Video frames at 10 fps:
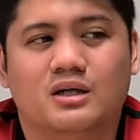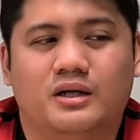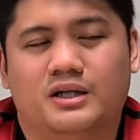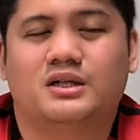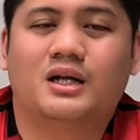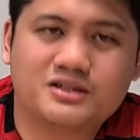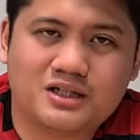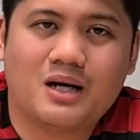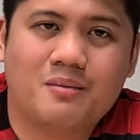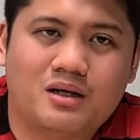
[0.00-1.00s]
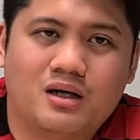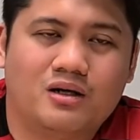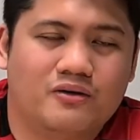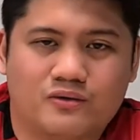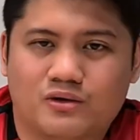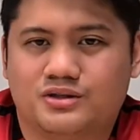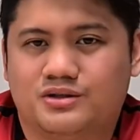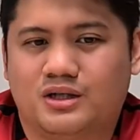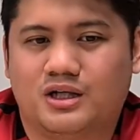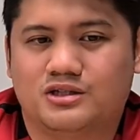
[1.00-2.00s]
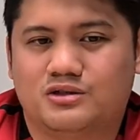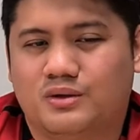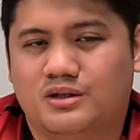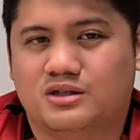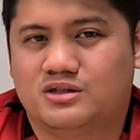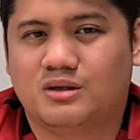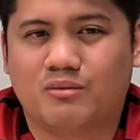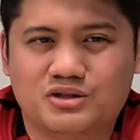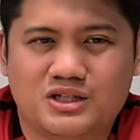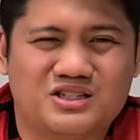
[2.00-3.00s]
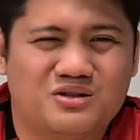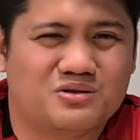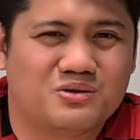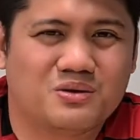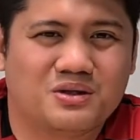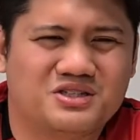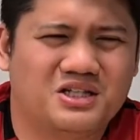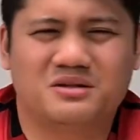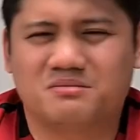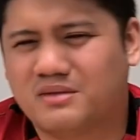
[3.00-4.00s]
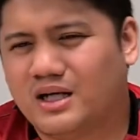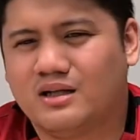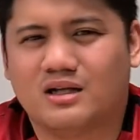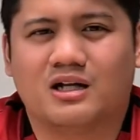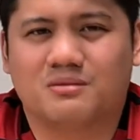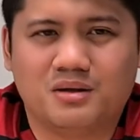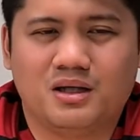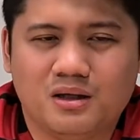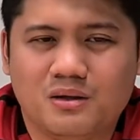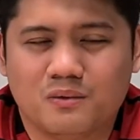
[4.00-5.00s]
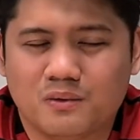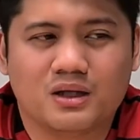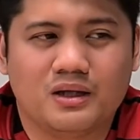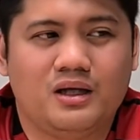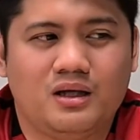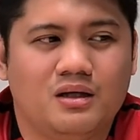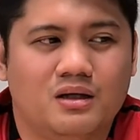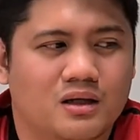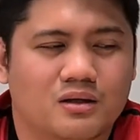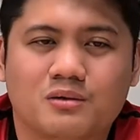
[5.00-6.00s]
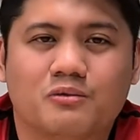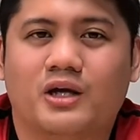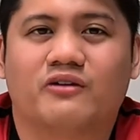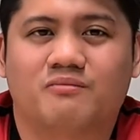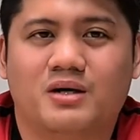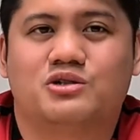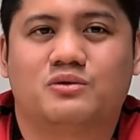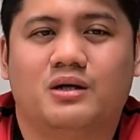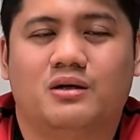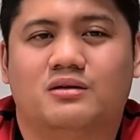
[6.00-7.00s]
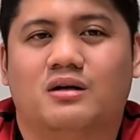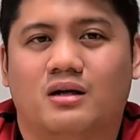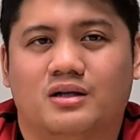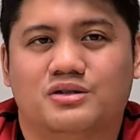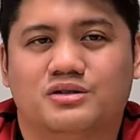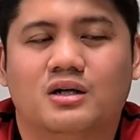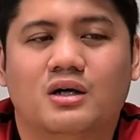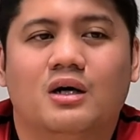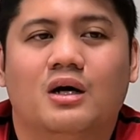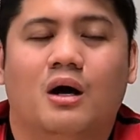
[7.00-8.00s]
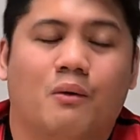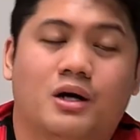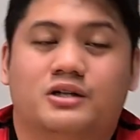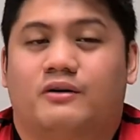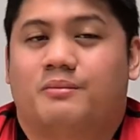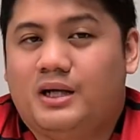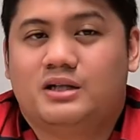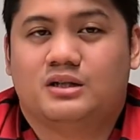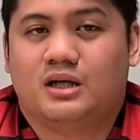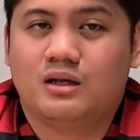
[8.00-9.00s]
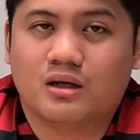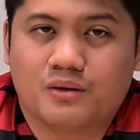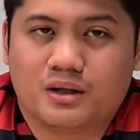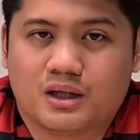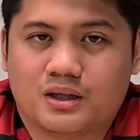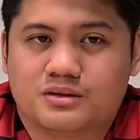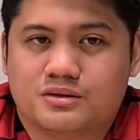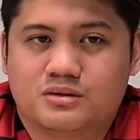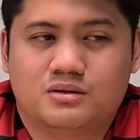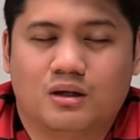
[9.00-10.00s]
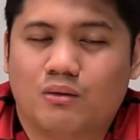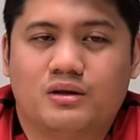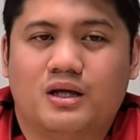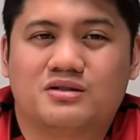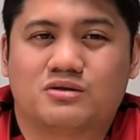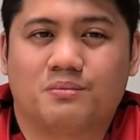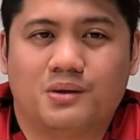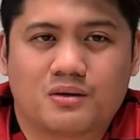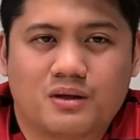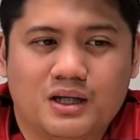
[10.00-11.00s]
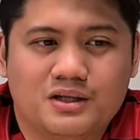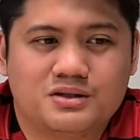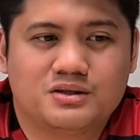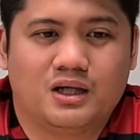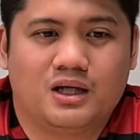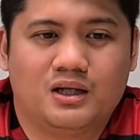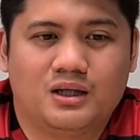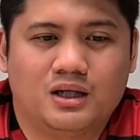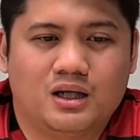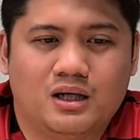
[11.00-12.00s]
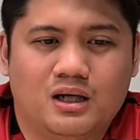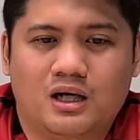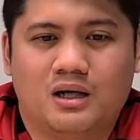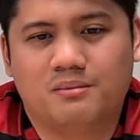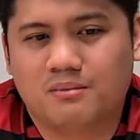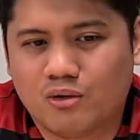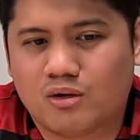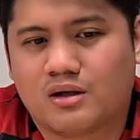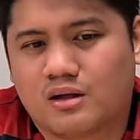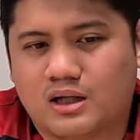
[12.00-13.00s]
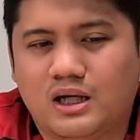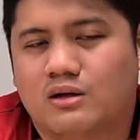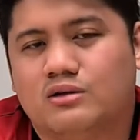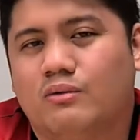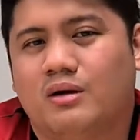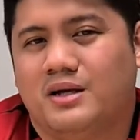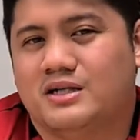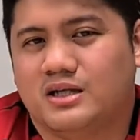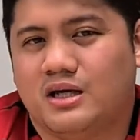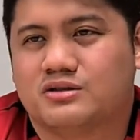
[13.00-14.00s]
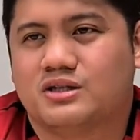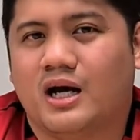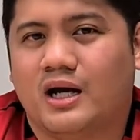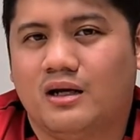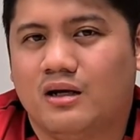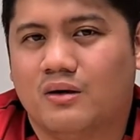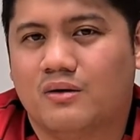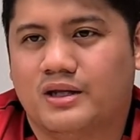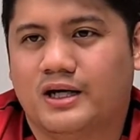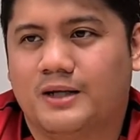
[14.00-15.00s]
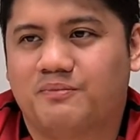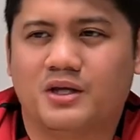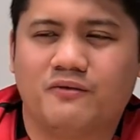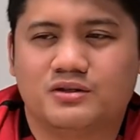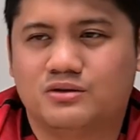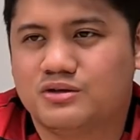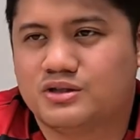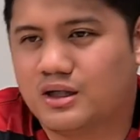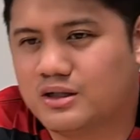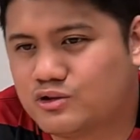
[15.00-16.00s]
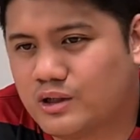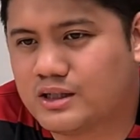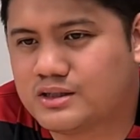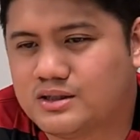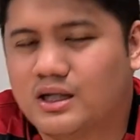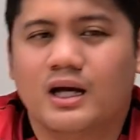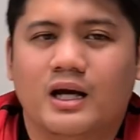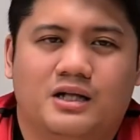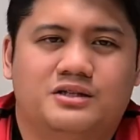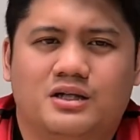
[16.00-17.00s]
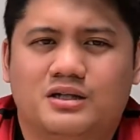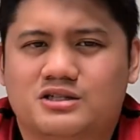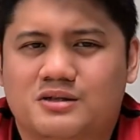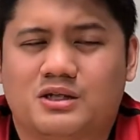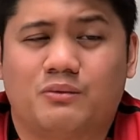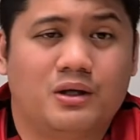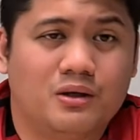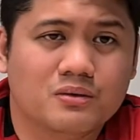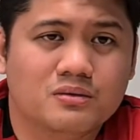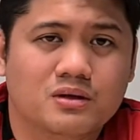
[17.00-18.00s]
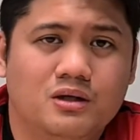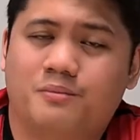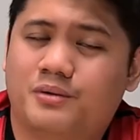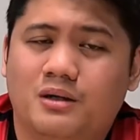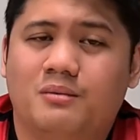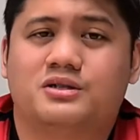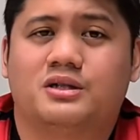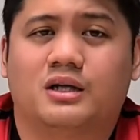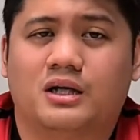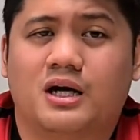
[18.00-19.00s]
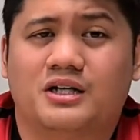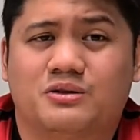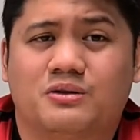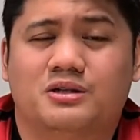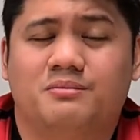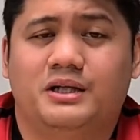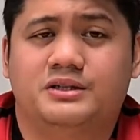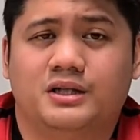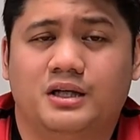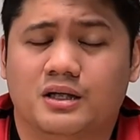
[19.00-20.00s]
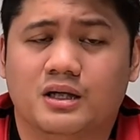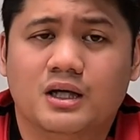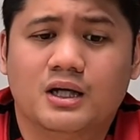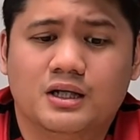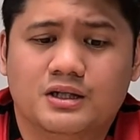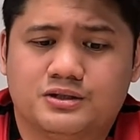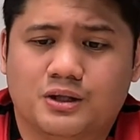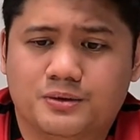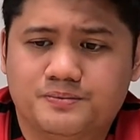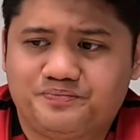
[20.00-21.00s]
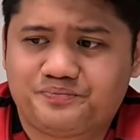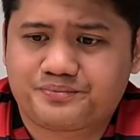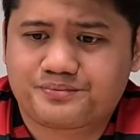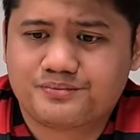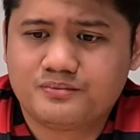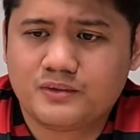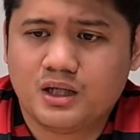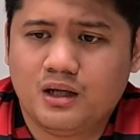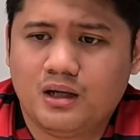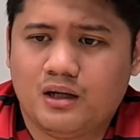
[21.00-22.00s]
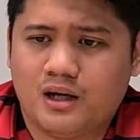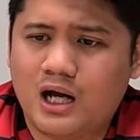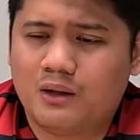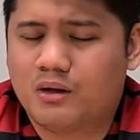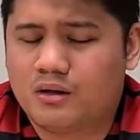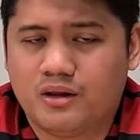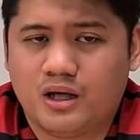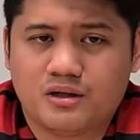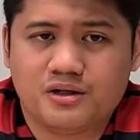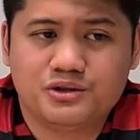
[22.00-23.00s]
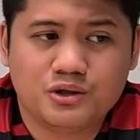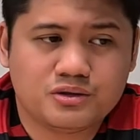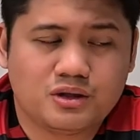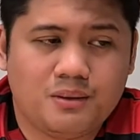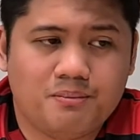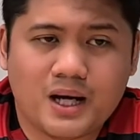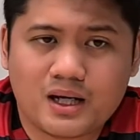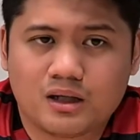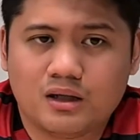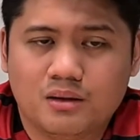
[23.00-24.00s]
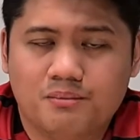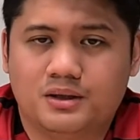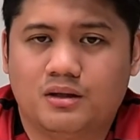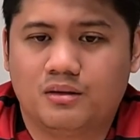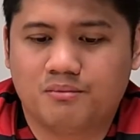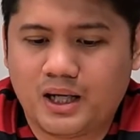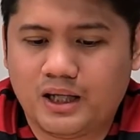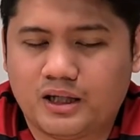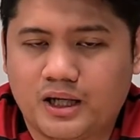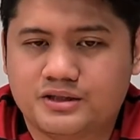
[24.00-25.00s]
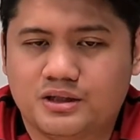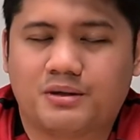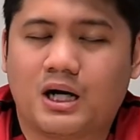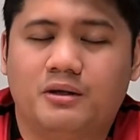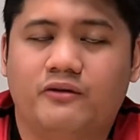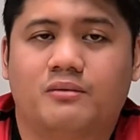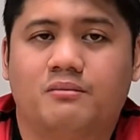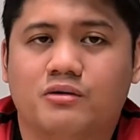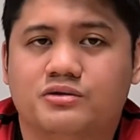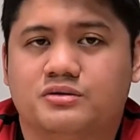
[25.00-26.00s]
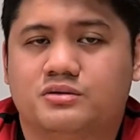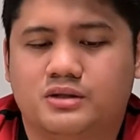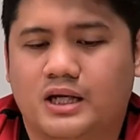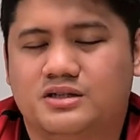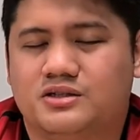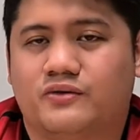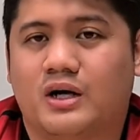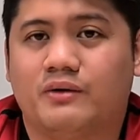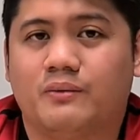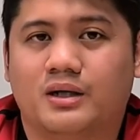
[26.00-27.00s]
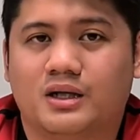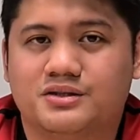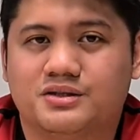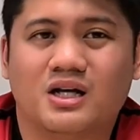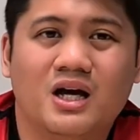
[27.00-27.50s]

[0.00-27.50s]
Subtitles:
it's an examiner, and of course, you guys, when someone checks your scores, it might not be really a good way of measuring your knowledge. Whereas for PTE though, you guys, the whole thing is computerized, and I'm more keen on doing PTE because I know that if you do certain tricks and certain tips that we do, you pretty much can get high scores in PTE. So not one or the other is usually better, but on my case, and probably for most cases for everyone else,